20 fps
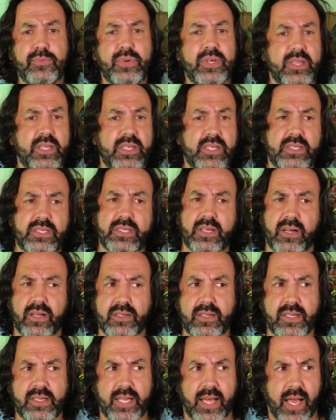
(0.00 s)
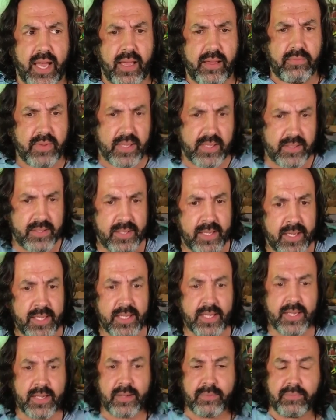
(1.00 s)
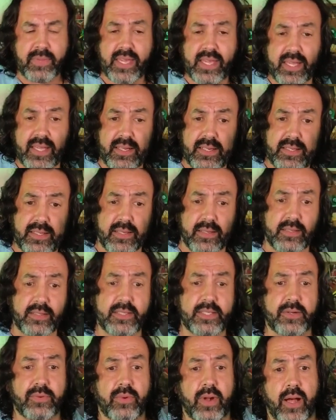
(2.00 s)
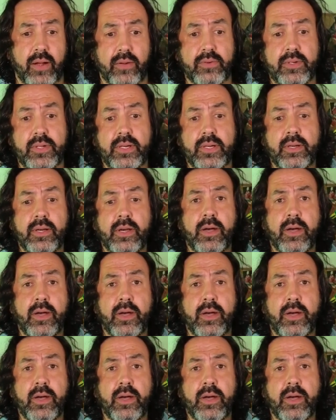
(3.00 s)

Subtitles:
with this all the time and making turns around.